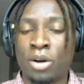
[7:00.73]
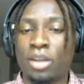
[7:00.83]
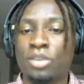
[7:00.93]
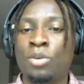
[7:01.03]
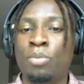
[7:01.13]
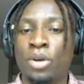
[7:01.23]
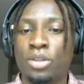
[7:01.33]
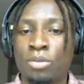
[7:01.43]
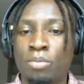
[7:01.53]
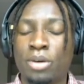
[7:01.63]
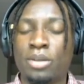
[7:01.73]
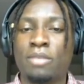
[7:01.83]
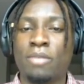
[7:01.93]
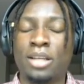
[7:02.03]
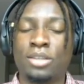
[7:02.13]
is 2.2
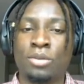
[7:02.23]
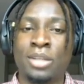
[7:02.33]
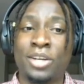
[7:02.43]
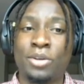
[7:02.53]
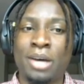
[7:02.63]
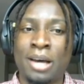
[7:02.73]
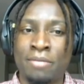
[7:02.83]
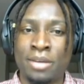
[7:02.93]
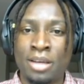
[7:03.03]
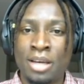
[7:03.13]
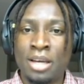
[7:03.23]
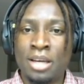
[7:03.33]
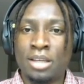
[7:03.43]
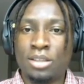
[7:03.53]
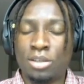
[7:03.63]
billion, right? So there you have it
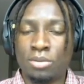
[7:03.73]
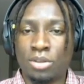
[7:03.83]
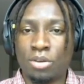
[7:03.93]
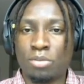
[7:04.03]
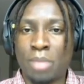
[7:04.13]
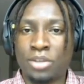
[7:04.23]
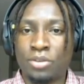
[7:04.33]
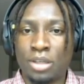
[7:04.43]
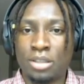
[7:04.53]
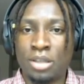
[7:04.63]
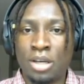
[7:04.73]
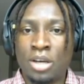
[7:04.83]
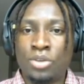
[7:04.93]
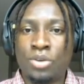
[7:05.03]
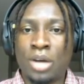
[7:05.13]
in terms of those metrics.
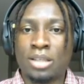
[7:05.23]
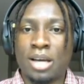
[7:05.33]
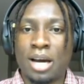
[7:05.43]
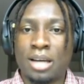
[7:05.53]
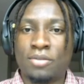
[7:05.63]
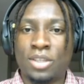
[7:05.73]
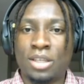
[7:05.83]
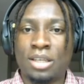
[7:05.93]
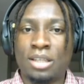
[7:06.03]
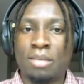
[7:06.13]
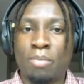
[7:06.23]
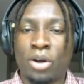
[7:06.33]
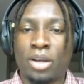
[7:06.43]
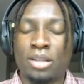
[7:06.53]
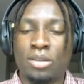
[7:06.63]
So you guys can kind of see the
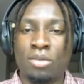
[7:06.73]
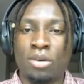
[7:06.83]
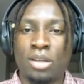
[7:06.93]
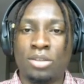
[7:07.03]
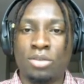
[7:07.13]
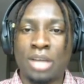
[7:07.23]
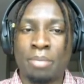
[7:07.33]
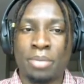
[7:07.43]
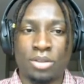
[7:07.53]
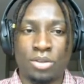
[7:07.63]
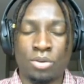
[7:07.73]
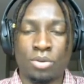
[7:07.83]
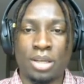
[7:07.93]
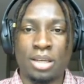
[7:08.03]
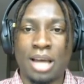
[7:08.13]
market that they're looking to tap
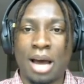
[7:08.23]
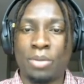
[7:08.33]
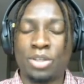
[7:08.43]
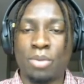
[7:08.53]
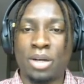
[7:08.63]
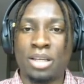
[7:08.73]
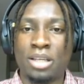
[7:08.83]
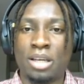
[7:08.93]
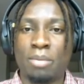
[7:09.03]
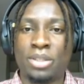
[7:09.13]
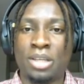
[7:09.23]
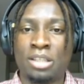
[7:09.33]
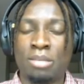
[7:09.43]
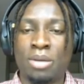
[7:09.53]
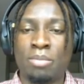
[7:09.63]
into and how much money it can
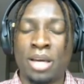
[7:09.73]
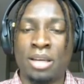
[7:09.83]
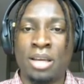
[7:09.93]
potentially be made.